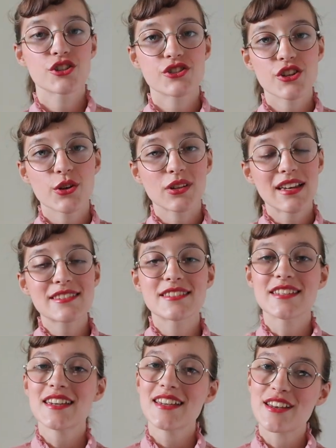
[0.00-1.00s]
So let's
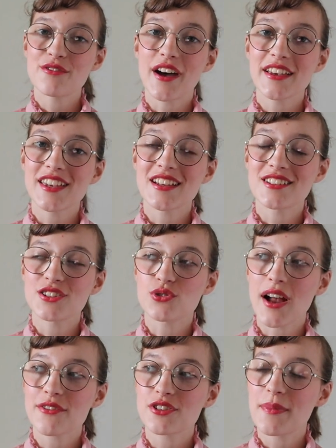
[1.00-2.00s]
see if I can
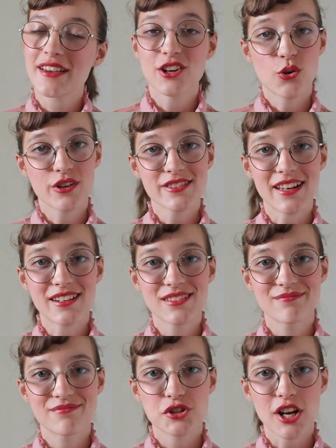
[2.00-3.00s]
draft and make a corset,
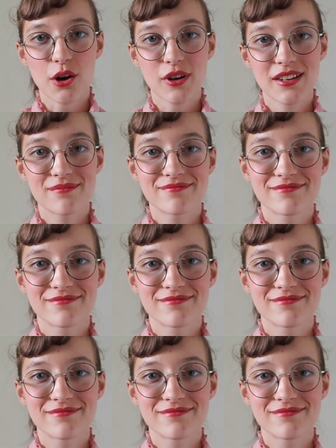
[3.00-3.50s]
shall we?